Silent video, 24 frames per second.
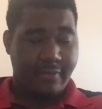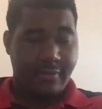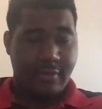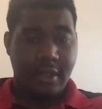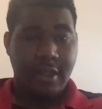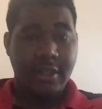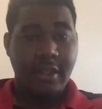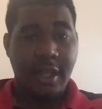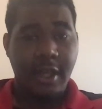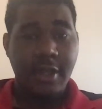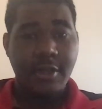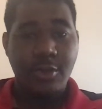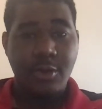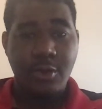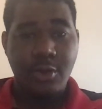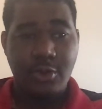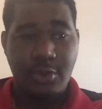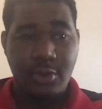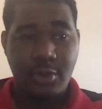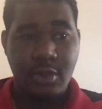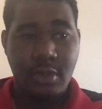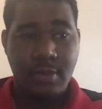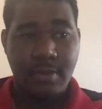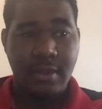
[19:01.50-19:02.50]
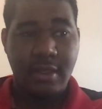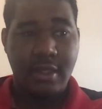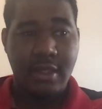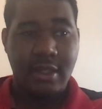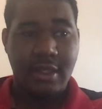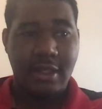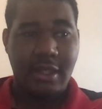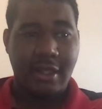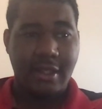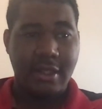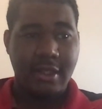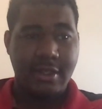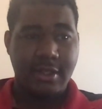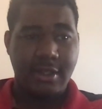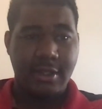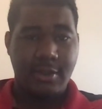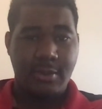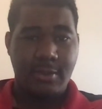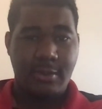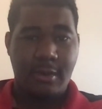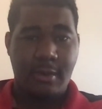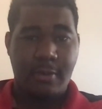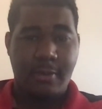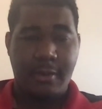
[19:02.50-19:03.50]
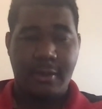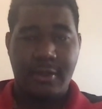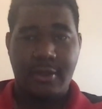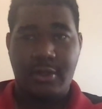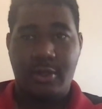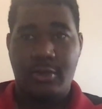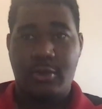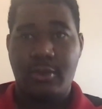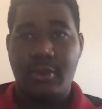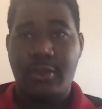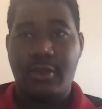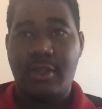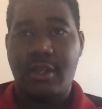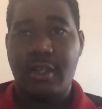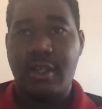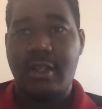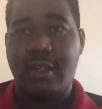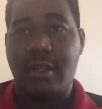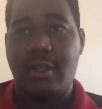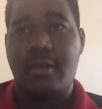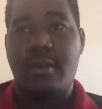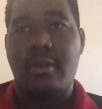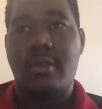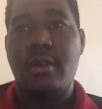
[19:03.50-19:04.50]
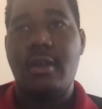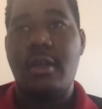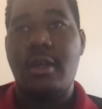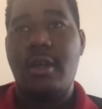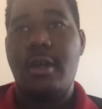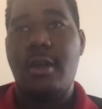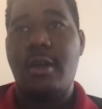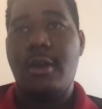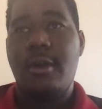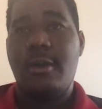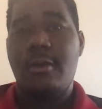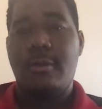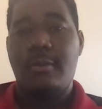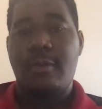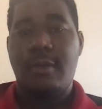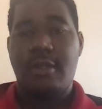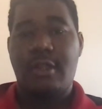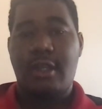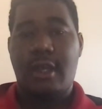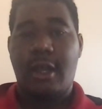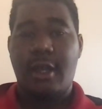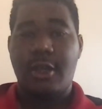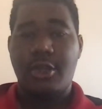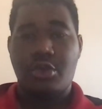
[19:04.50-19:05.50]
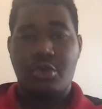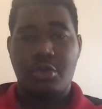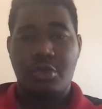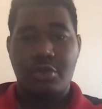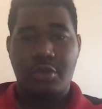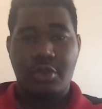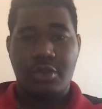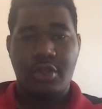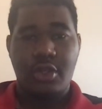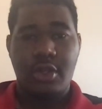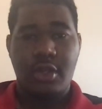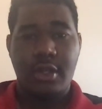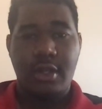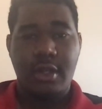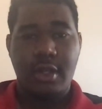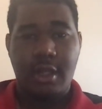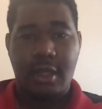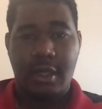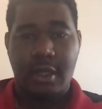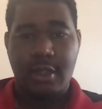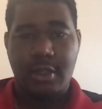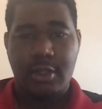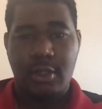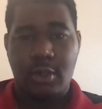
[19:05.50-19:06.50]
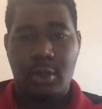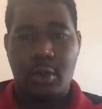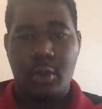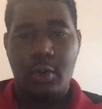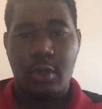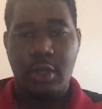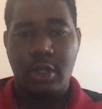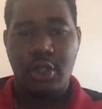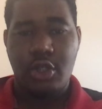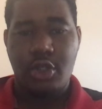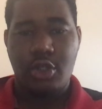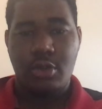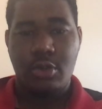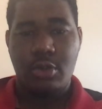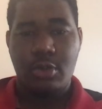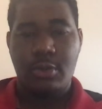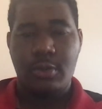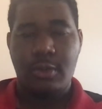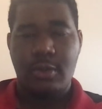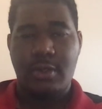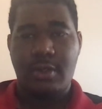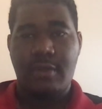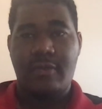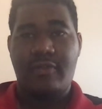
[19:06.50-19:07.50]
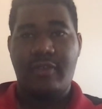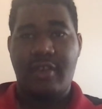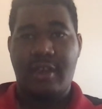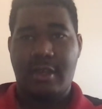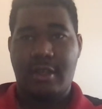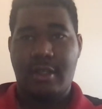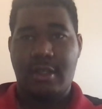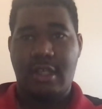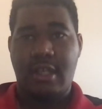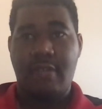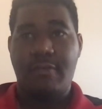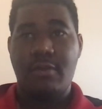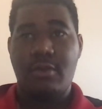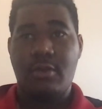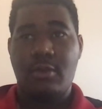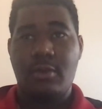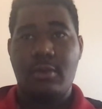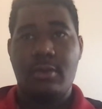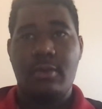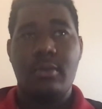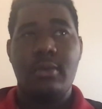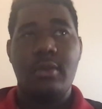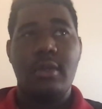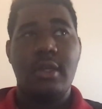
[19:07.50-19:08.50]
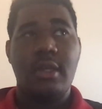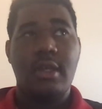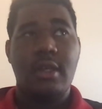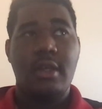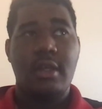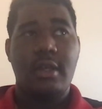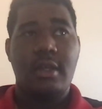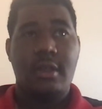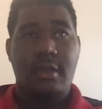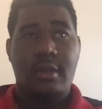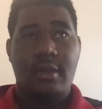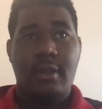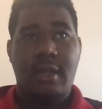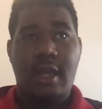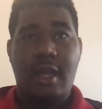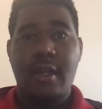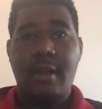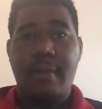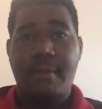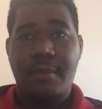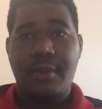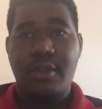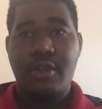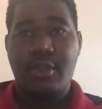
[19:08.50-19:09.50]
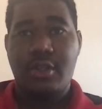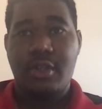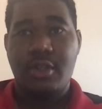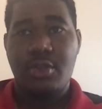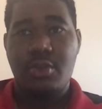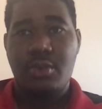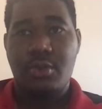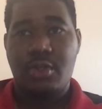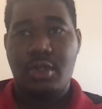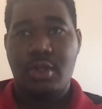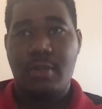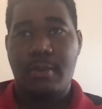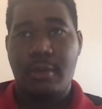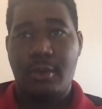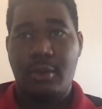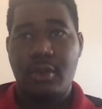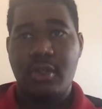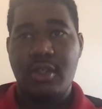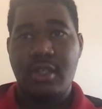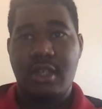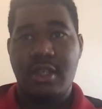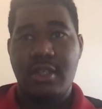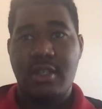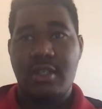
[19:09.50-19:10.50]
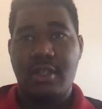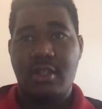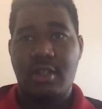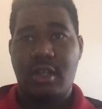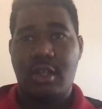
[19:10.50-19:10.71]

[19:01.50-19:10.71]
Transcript: And the Ice Warriors do speak like this as well, but it's a good thing that when the Ice Warriors return next, the whole issue is fixed. Even though Alan Benyon does return, but not as Sla.